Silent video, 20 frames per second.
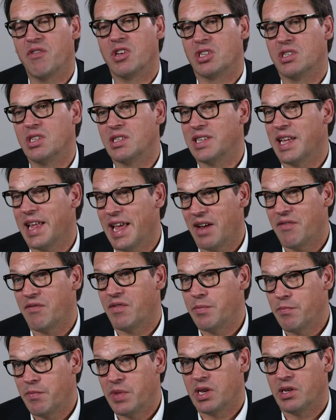vision is that
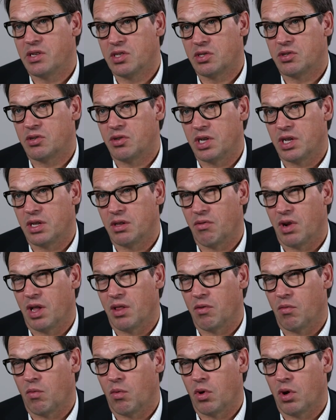every ministry around
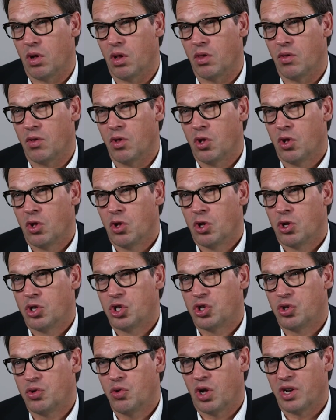the world
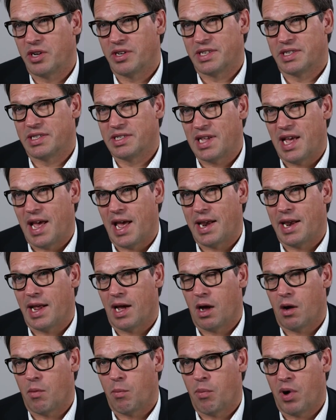should understand
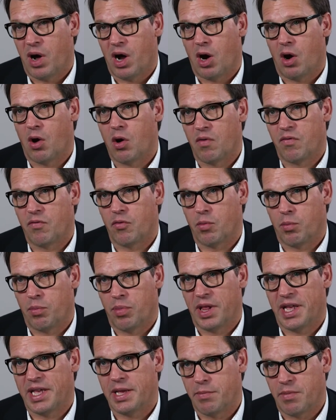how powerful
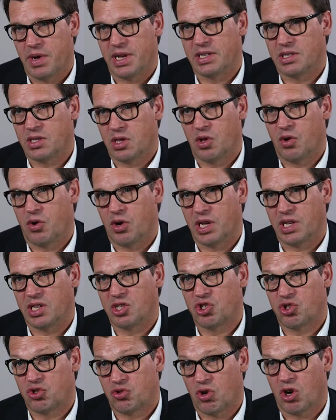play-based learning,
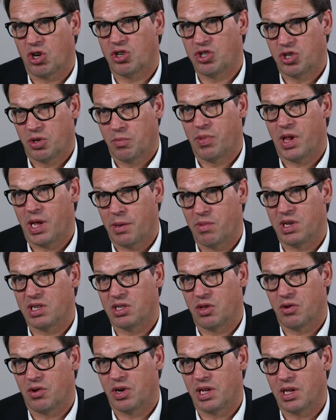structured
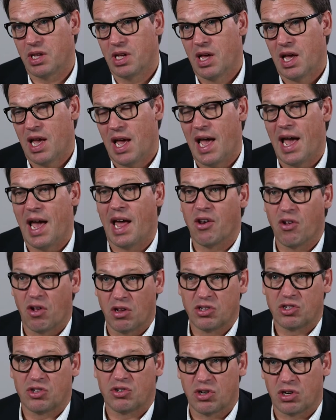play-based learning, and
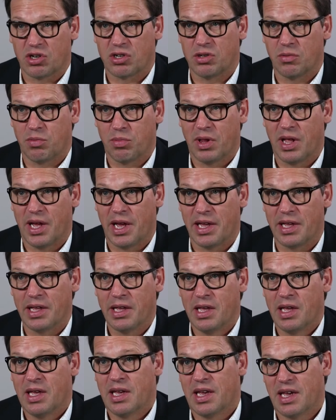unstructured play
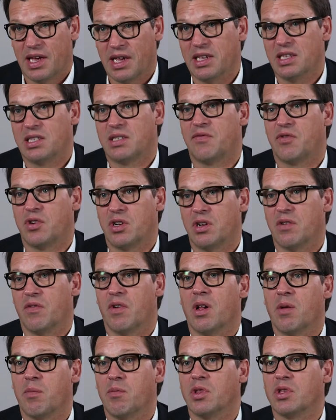is for the
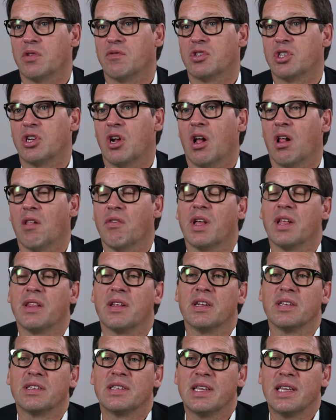development of a child, that it
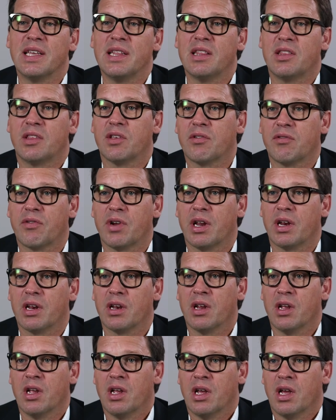is
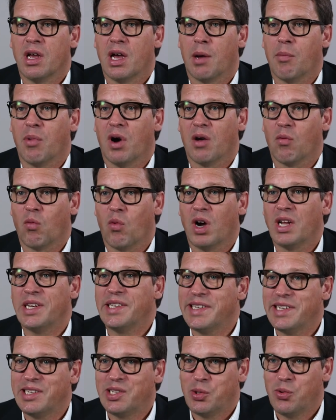integrated about 1
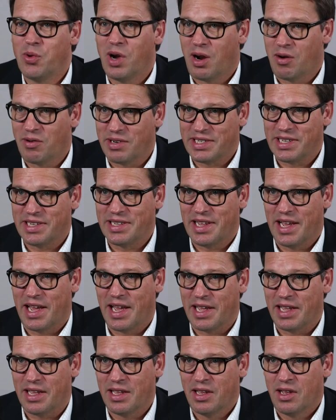to 2 hours a
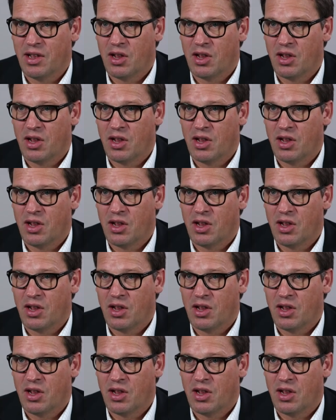day